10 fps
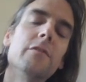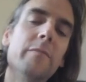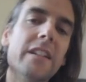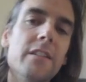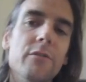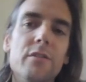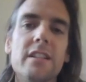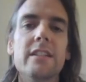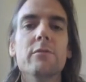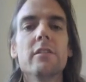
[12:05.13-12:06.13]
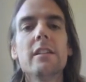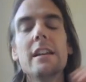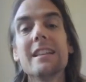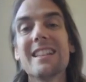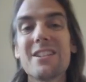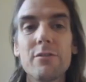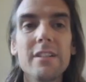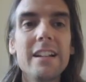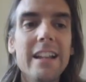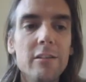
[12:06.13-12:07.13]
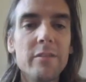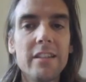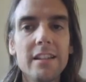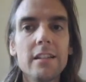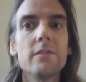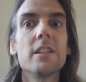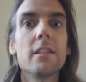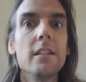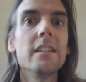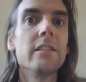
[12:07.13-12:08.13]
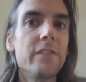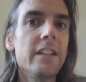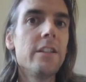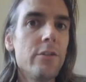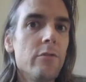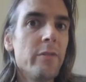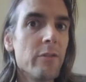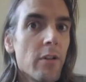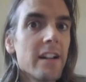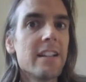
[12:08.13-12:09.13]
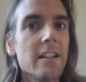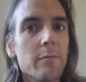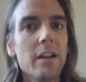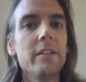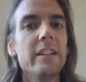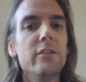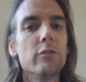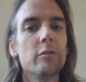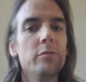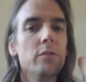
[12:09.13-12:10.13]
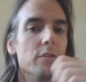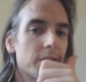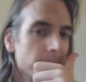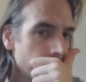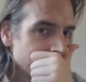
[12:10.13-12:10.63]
for B2 or C1. That should really help you think of the kind of things you would be writing about in your report.